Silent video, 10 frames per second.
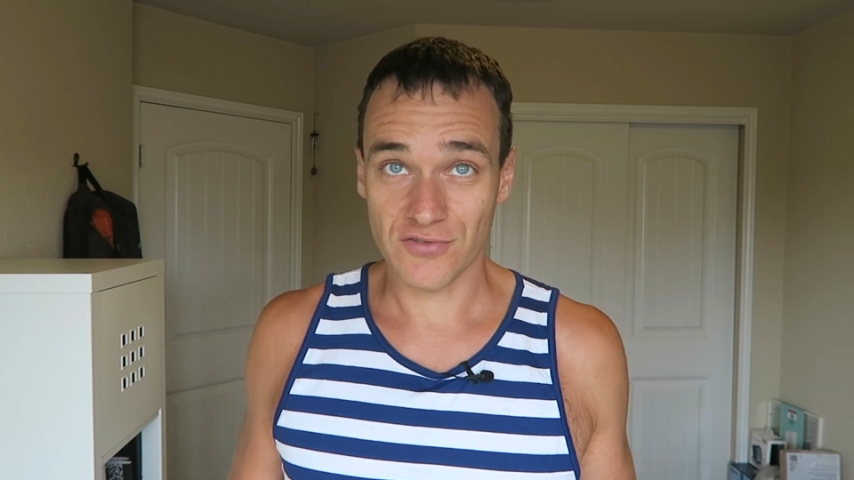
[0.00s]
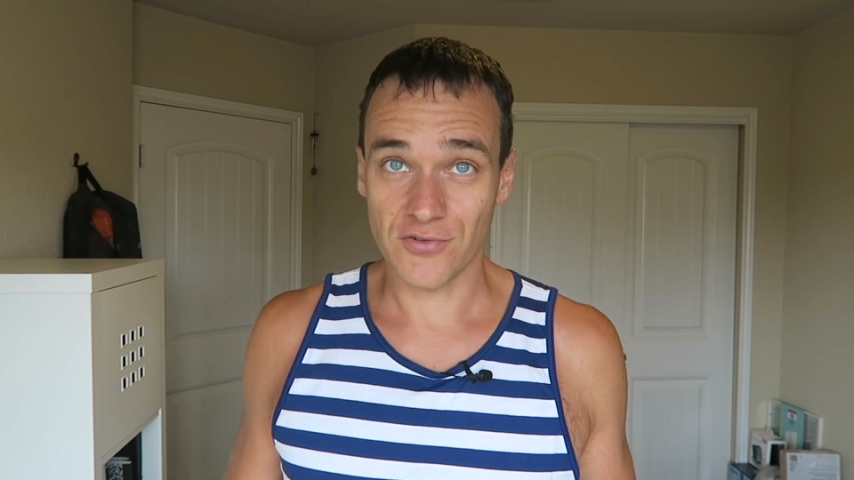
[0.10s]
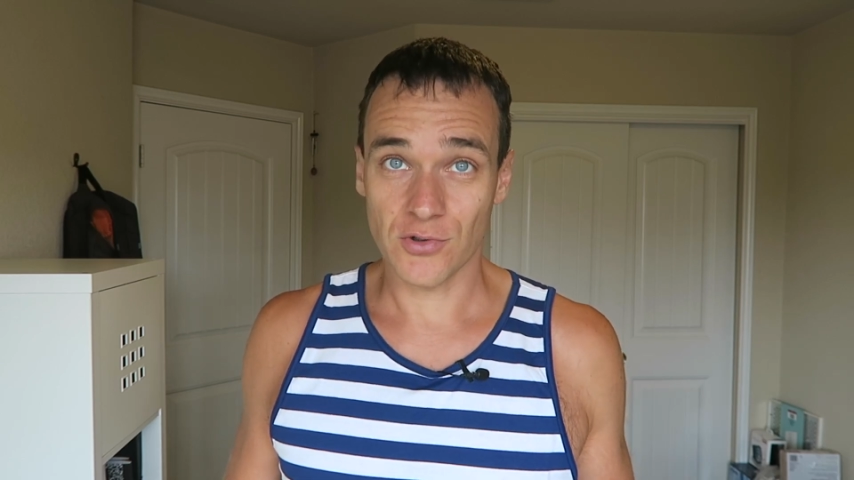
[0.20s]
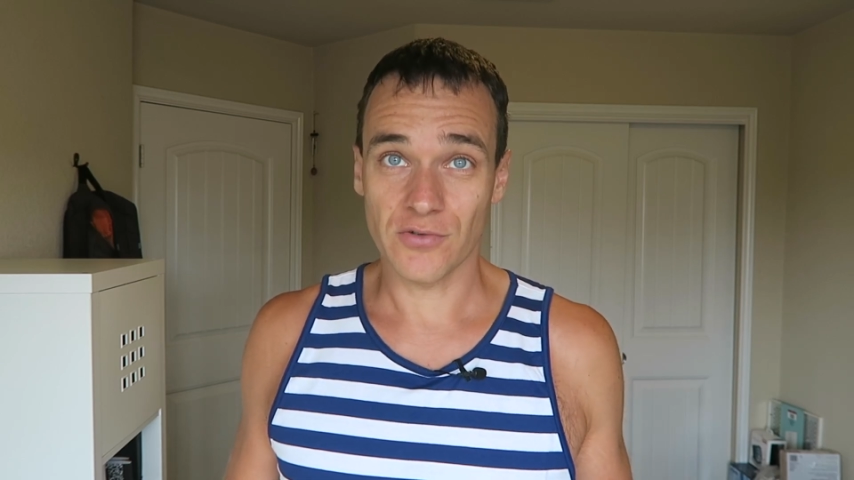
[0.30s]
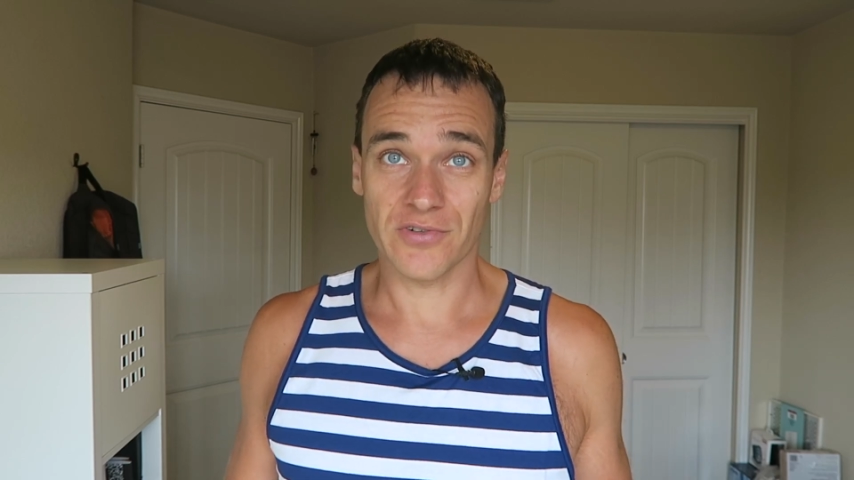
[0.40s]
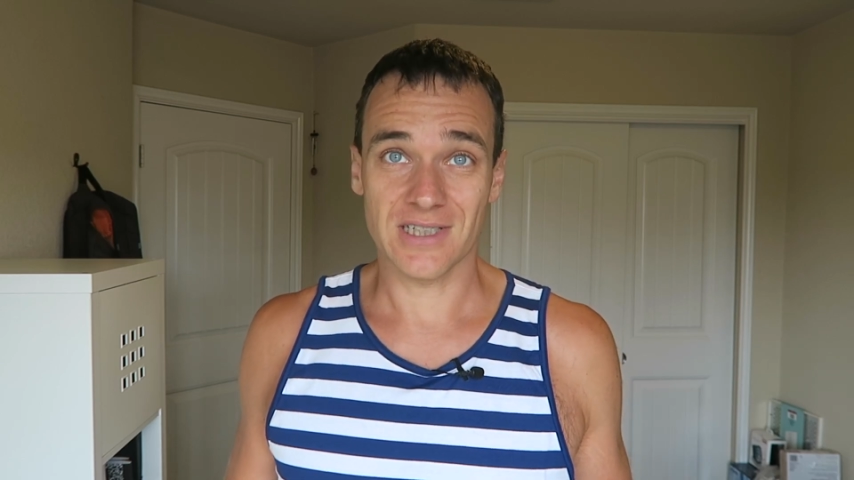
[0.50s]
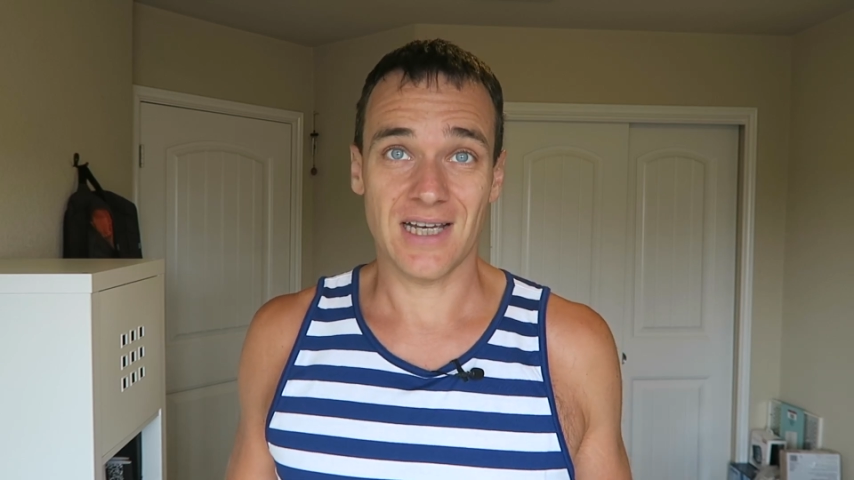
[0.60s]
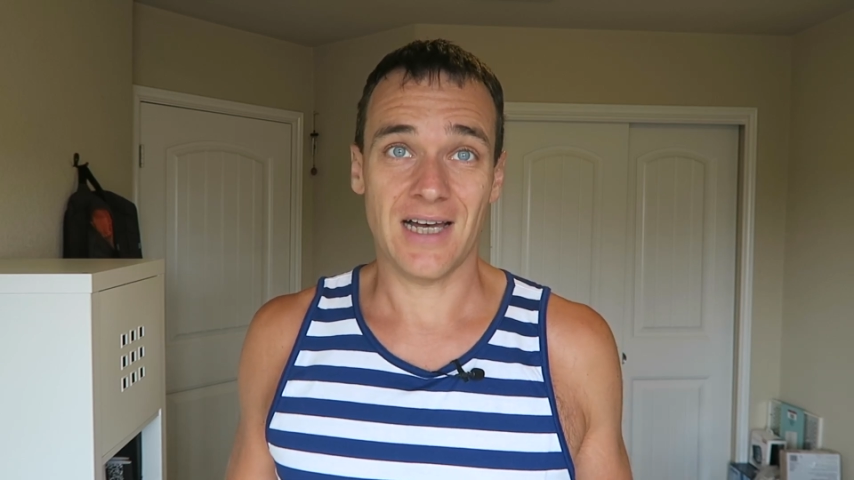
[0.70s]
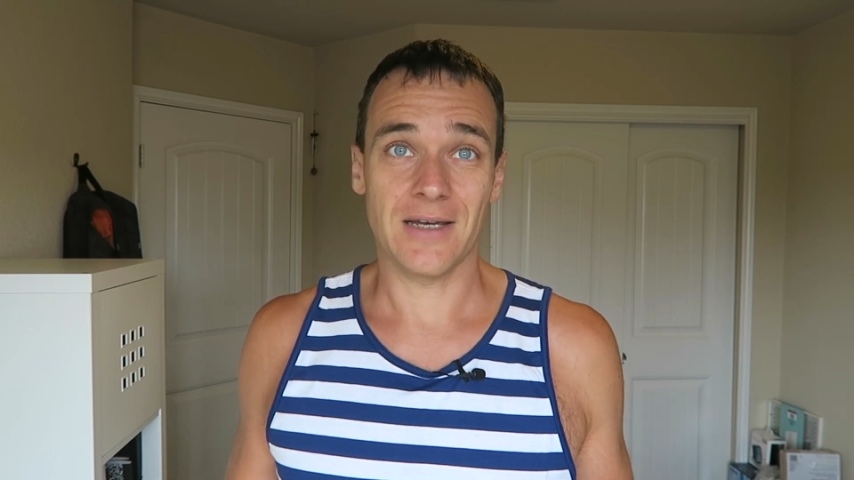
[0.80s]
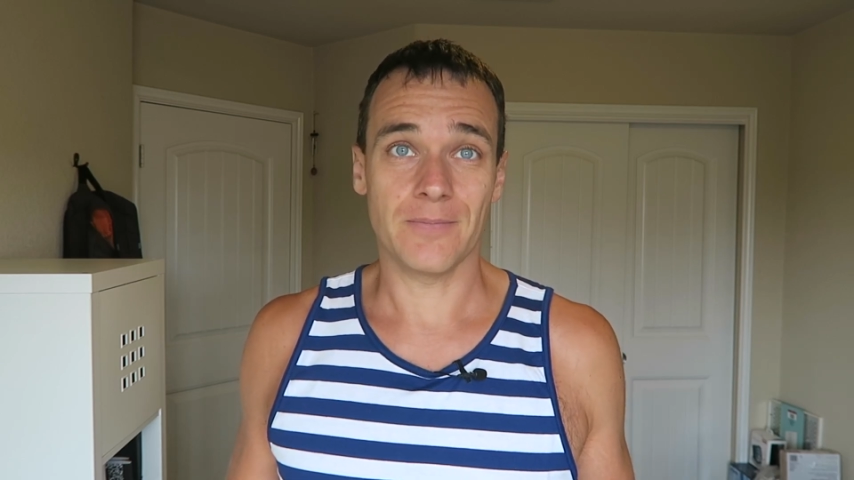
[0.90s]
for over
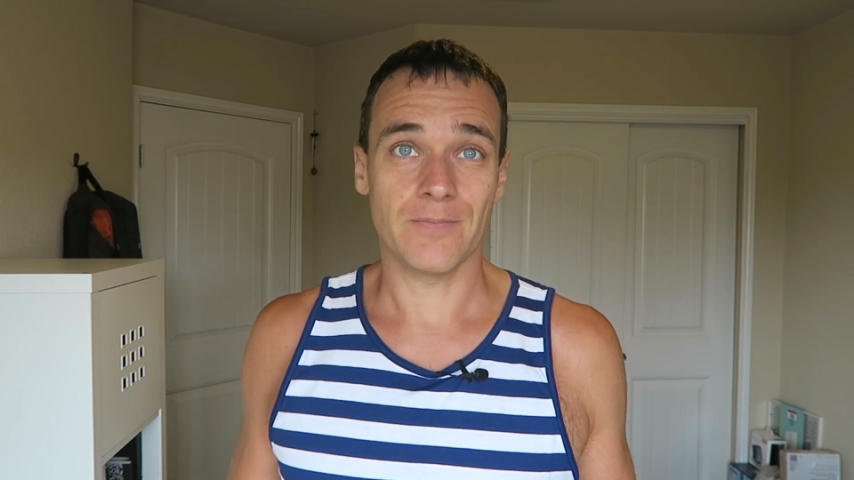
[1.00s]
time.